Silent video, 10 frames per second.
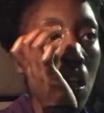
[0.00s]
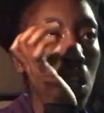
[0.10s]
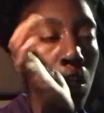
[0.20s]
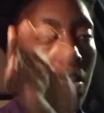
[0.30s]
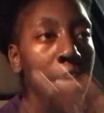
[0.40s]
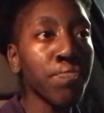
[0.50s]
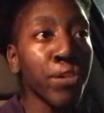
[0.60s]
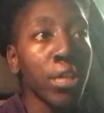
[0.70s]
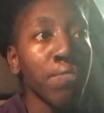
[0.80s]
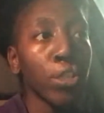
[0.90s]
you know, that's
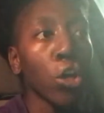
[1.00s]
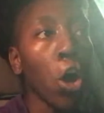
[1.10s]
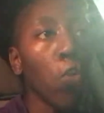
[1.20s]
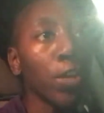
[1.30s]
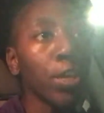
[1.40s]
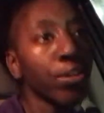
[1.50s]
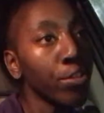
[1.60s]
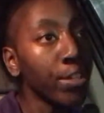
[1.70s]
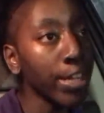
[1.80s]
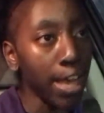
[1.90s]
pretty much all we can
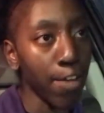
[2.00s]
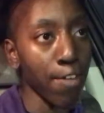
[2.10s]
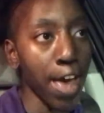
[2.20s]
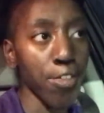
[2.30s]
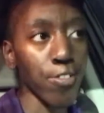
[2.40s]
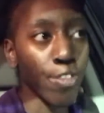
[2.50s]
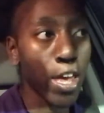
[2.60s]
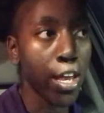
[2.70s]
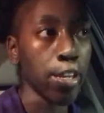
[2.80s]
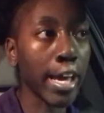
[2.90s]
do today, rather
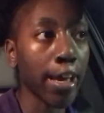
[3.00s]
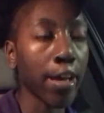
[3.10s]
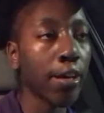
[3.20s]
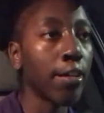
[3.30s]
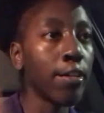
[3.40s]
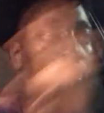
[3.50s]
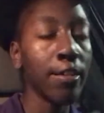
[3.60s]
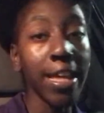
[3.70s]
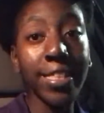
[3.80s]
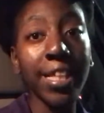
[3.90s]
than like,
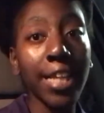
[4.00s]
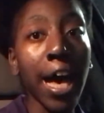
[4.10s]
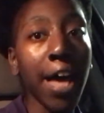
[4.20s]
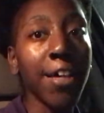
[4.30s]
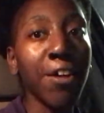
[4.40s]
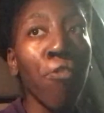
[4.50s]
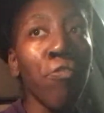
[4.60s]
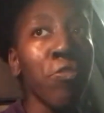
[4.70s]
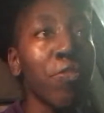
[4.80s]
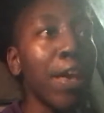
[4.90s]
it's a lot of
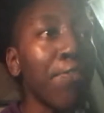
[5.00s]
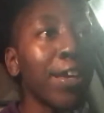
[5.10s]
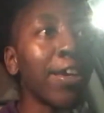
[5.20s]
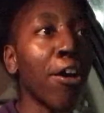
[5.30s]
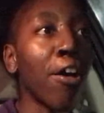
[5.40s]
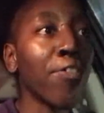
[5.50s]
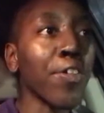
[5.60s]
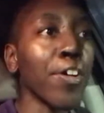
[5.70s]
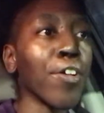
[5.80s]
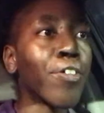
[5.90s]
food that we can
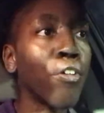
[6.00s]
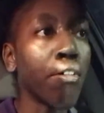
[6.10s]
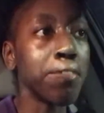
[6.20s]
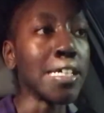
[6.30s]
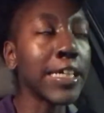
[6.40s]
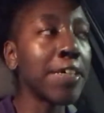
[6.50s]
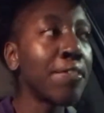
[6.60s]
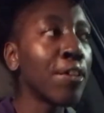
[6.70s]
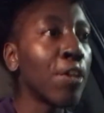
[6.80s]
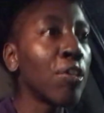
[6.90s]
offer normally.
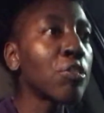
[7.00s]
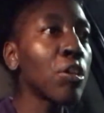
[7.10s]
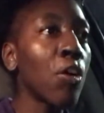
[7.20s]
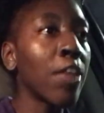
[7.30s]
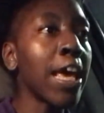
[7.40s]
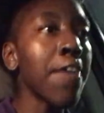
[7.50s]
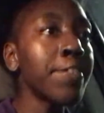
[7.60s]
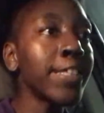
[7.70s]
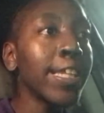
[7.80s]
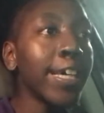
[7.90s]
So they gave
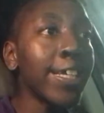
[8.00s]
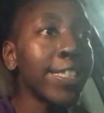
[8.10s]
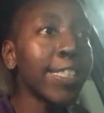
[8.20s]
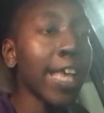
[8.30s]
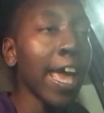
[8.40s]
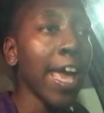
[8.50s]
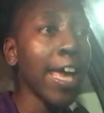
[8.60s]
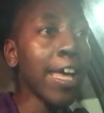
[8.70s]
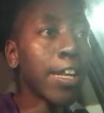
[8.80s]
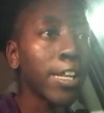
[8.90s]
us a list,
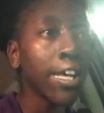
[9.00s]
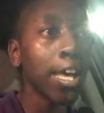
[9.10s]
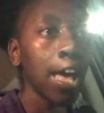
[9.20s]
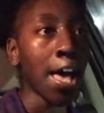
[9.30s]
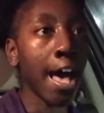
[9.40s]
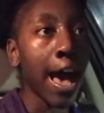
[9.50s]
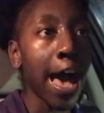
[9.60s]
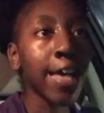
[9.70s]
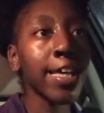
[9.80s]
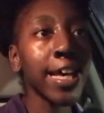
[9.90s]
and
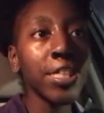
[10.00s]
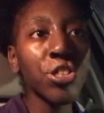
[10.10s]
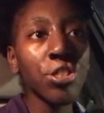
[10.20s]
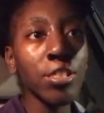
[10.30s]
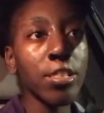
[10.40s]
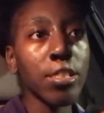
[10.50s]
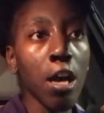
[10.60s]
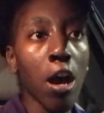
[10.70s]
I guess just